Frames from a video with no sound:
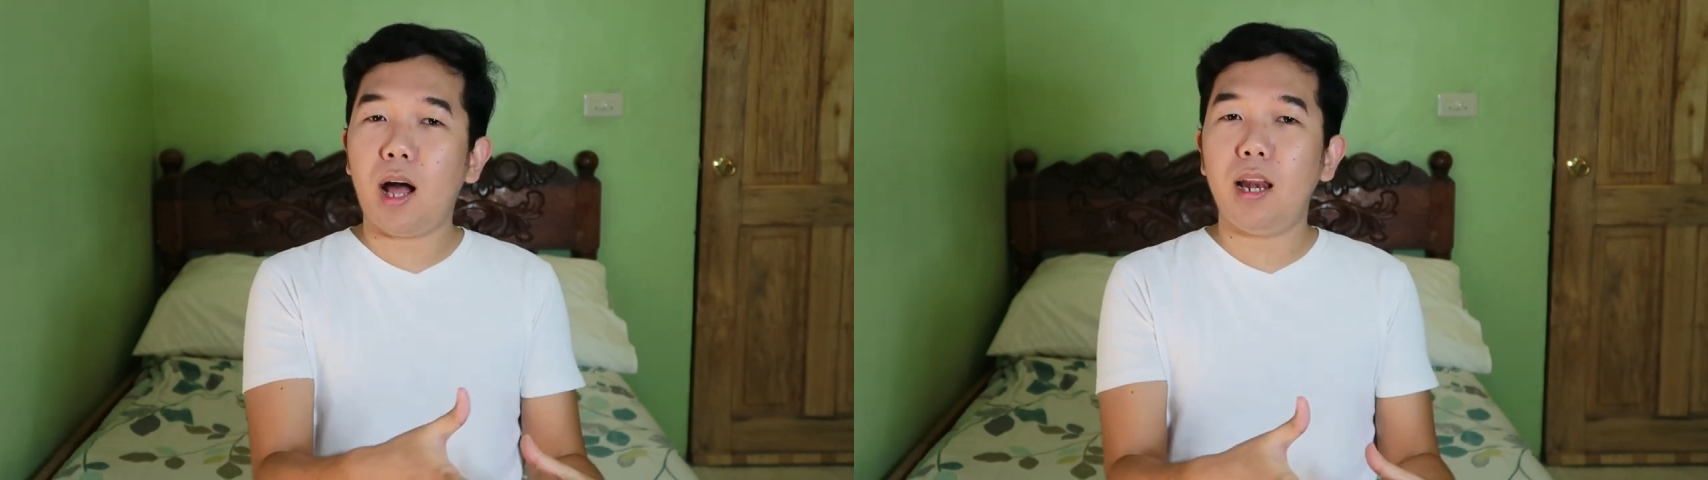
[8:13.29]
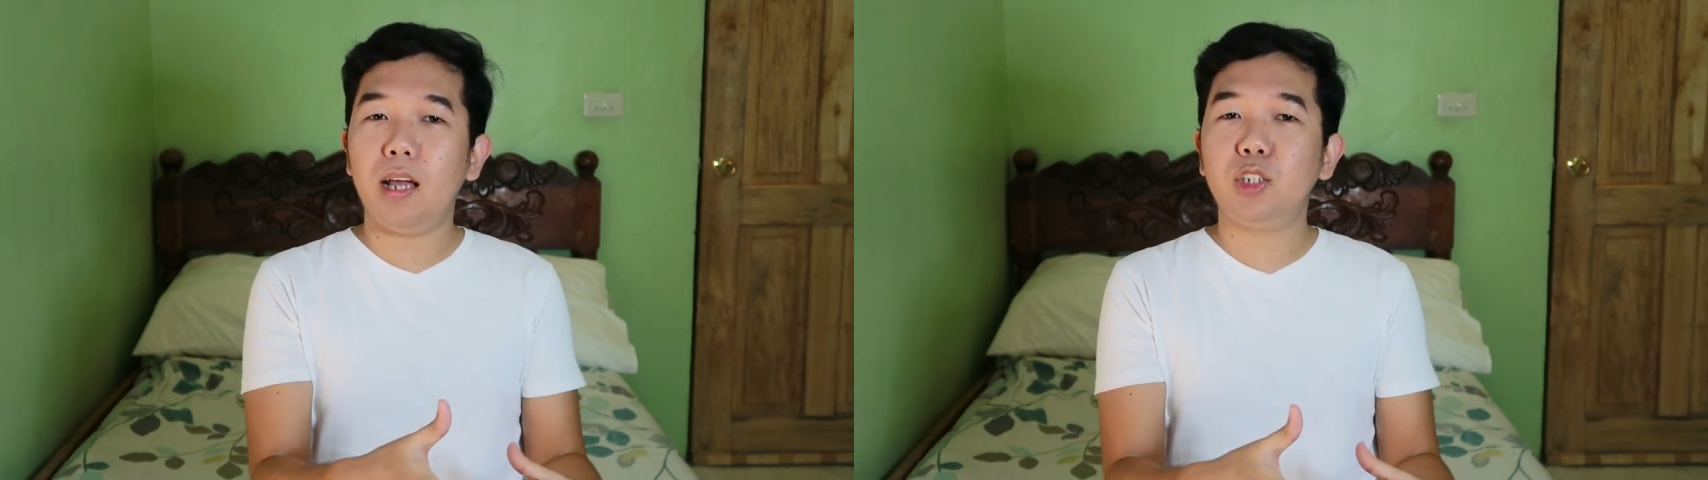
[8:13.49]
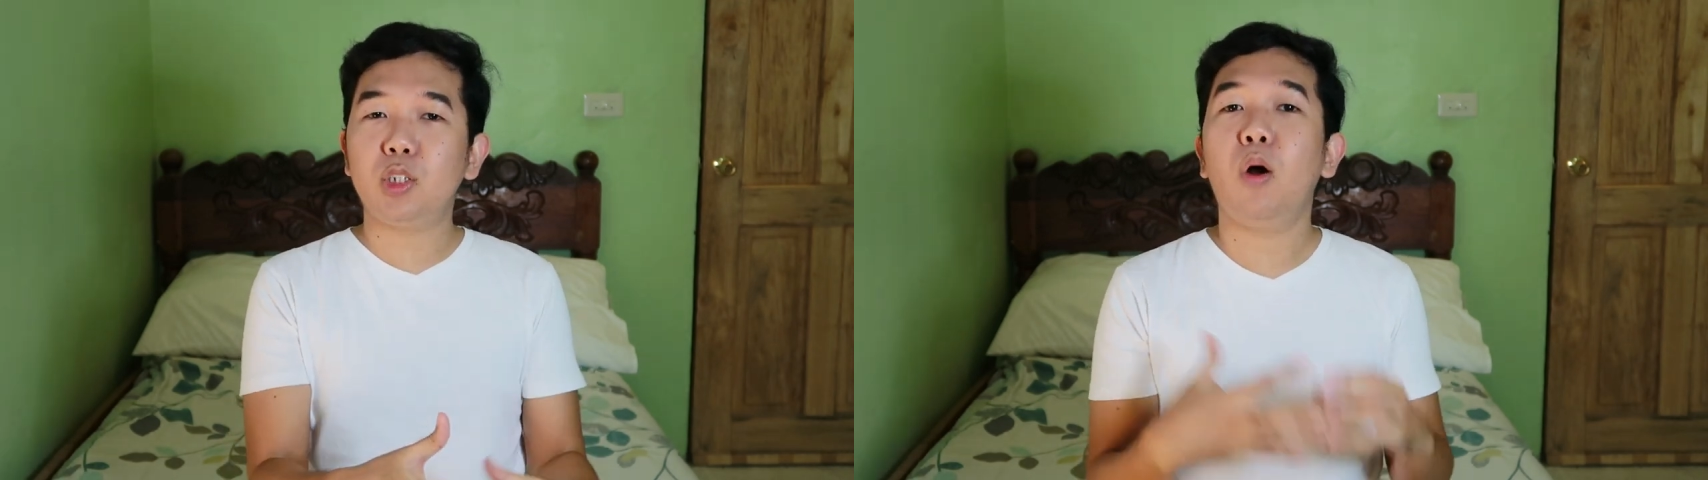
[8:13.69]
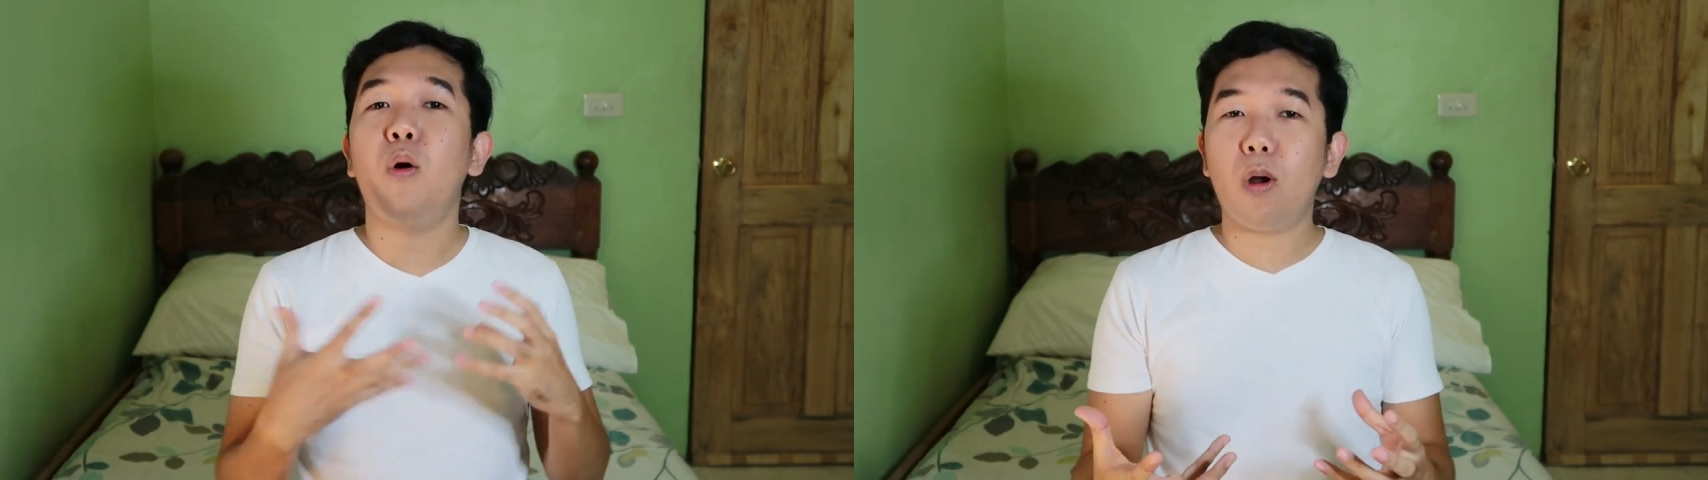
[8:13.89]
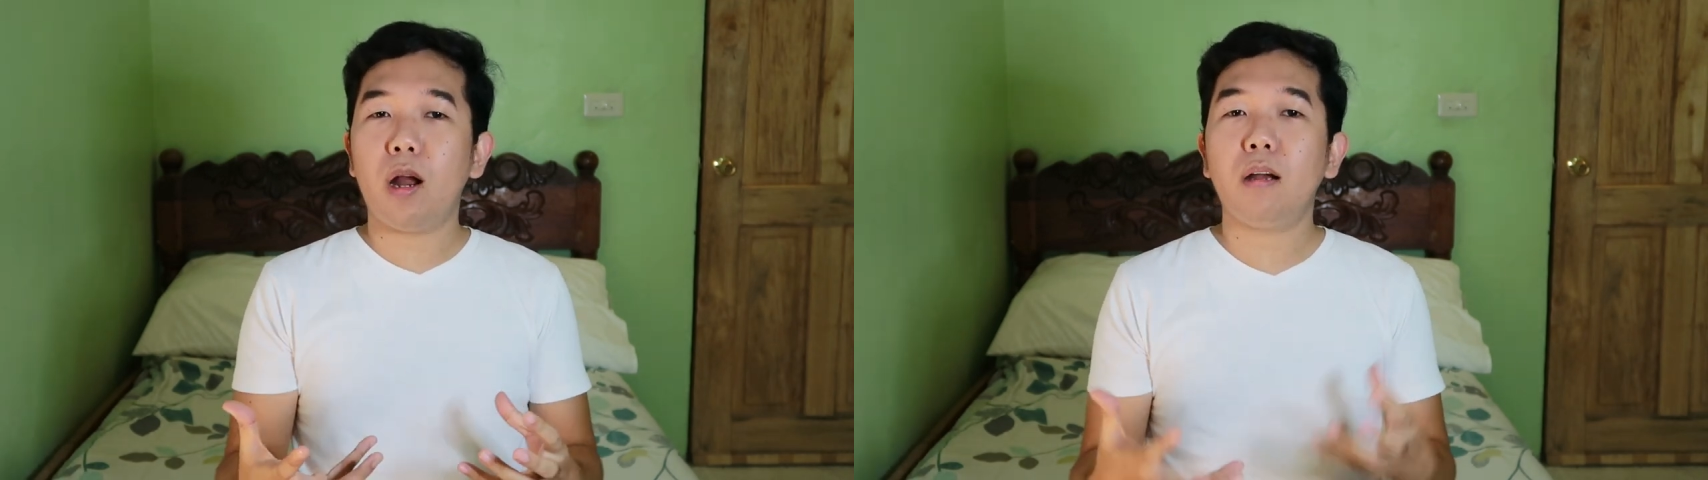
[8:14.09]
college
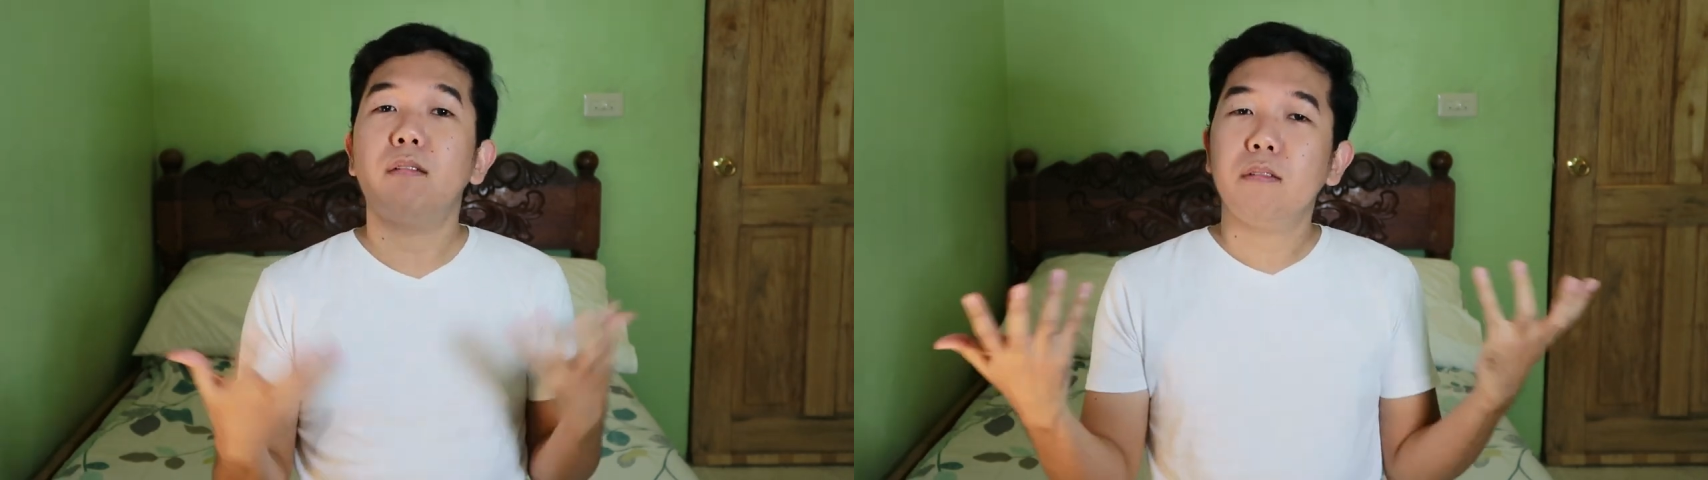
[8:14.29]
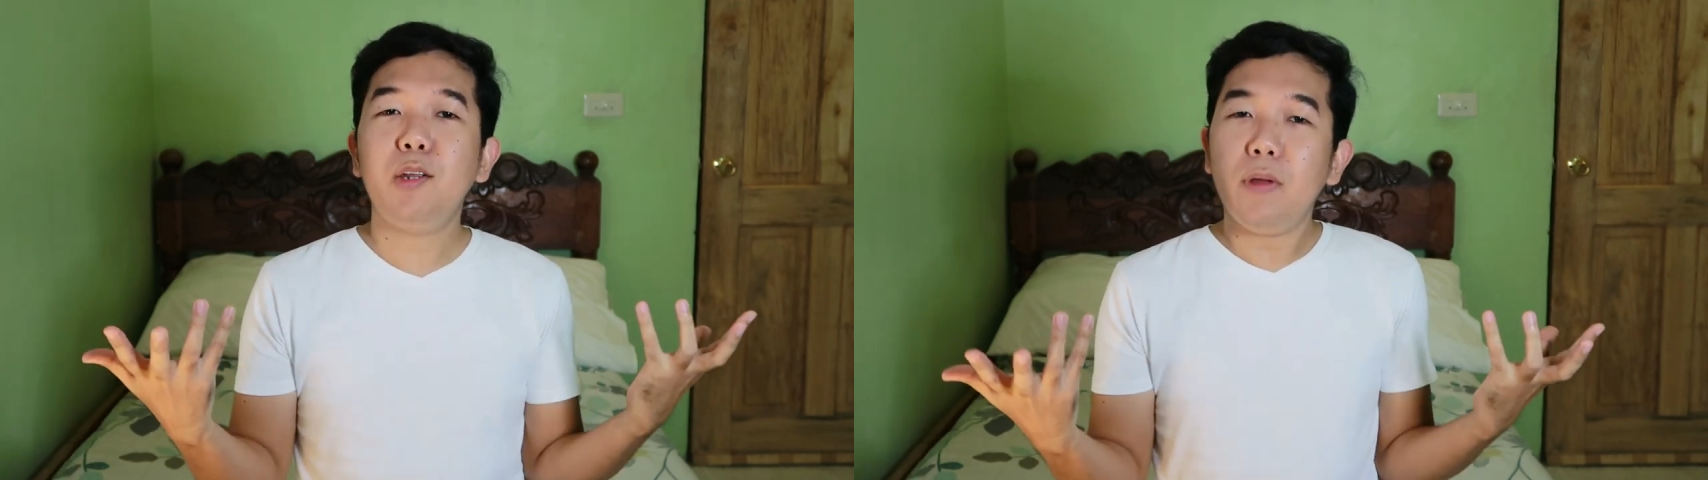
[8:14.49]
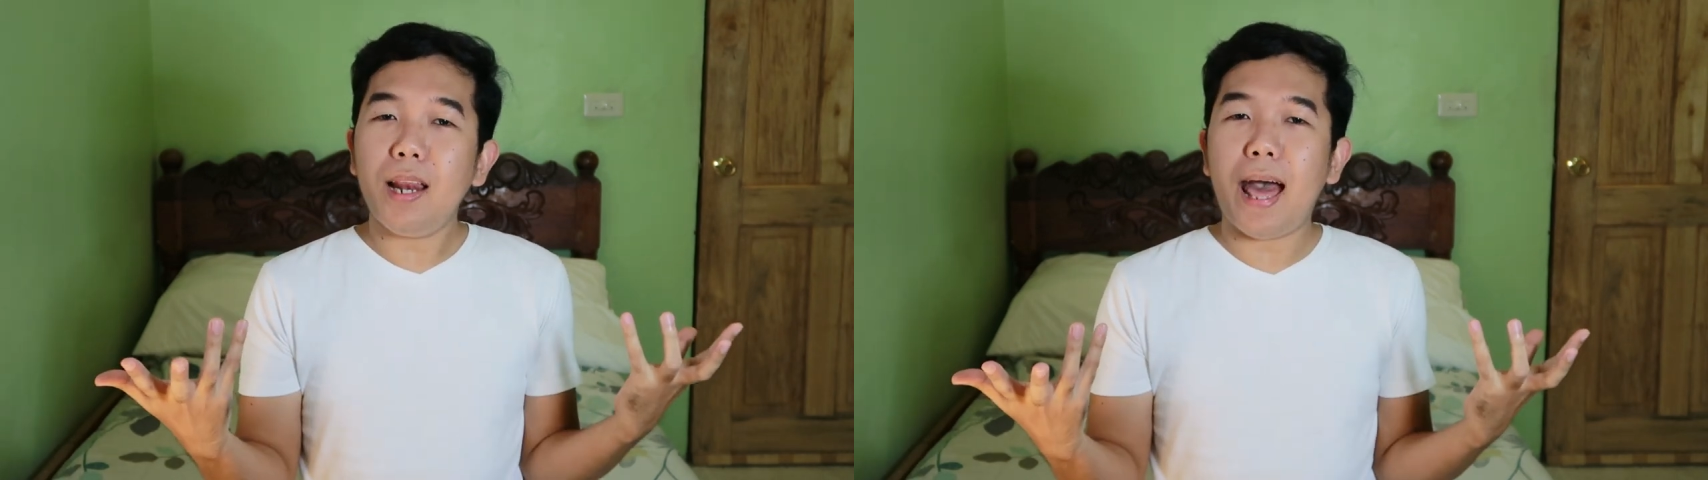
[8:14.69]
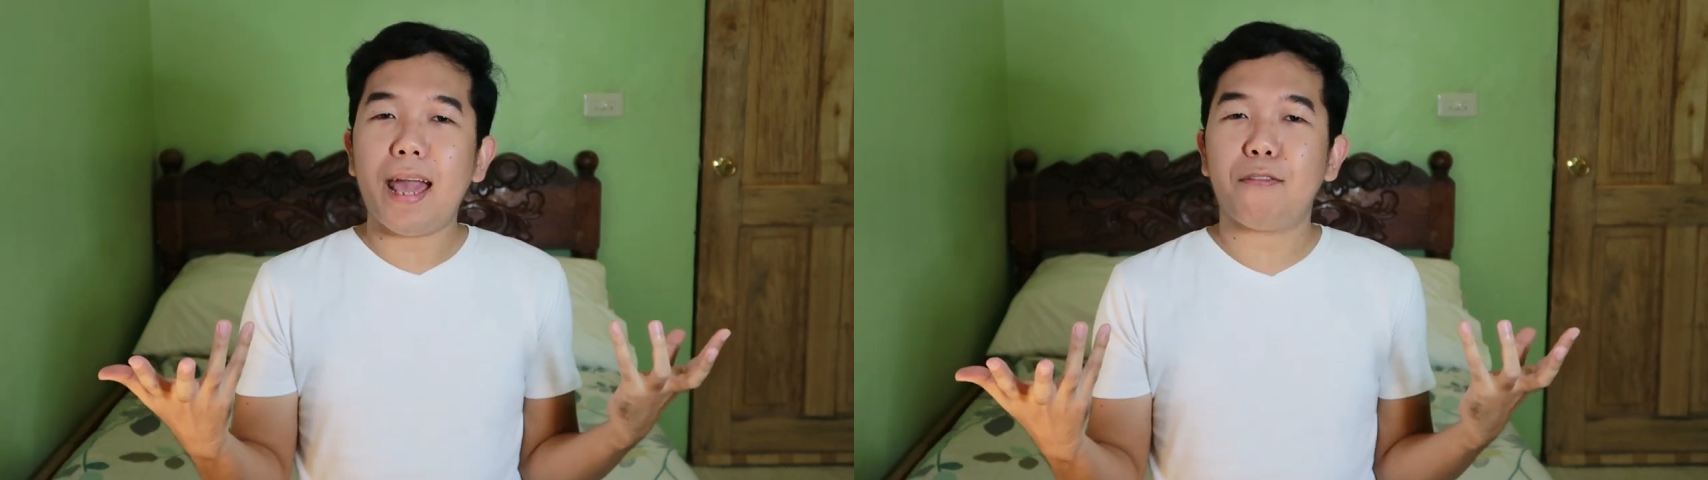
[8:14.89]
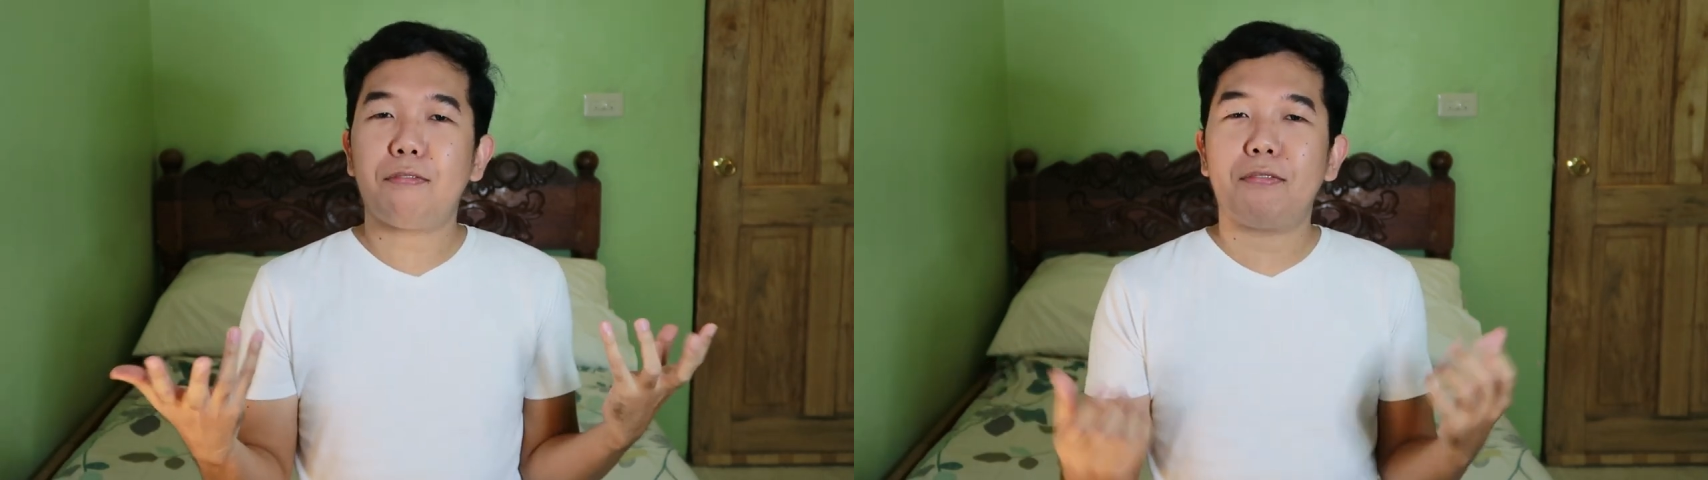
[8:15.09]
or in real
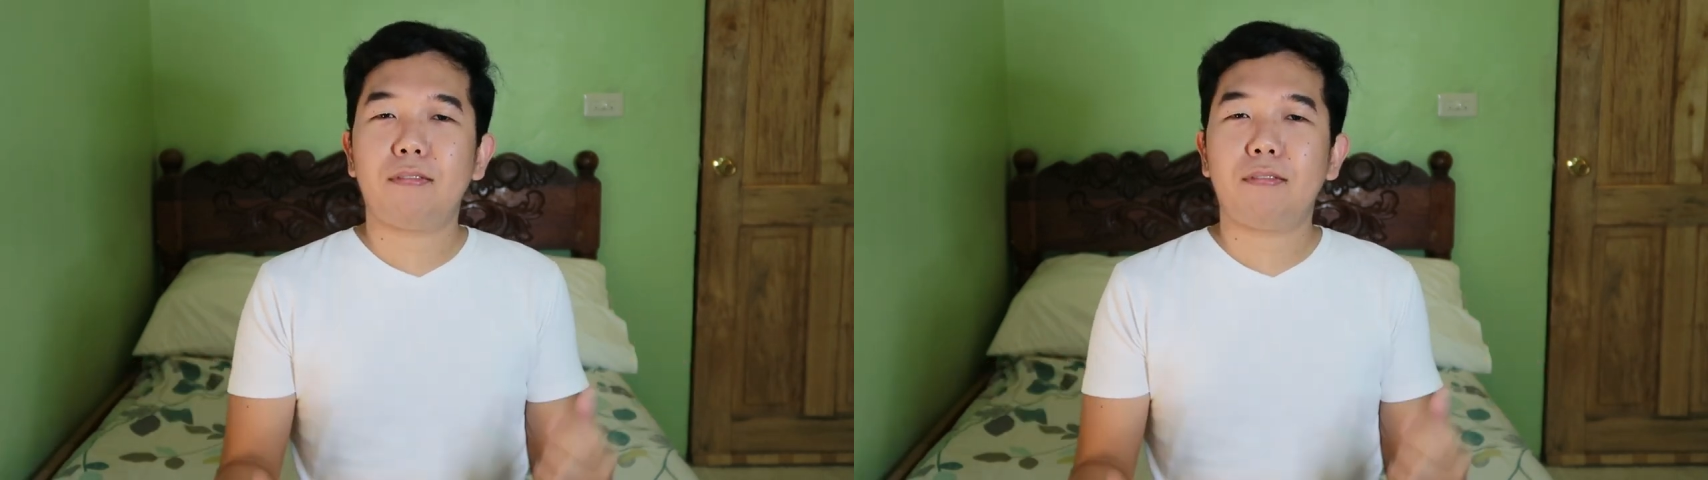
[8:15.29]
life.